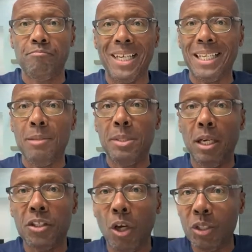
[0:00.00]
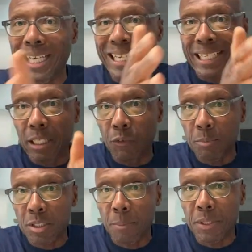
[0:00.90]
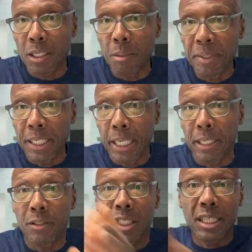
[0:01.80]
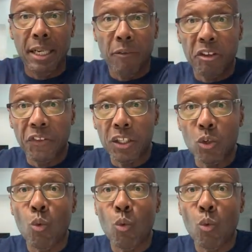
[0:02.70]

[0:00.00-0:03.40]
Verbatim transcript: I keep telling y'all, you got to give up something in the beginning to get everything you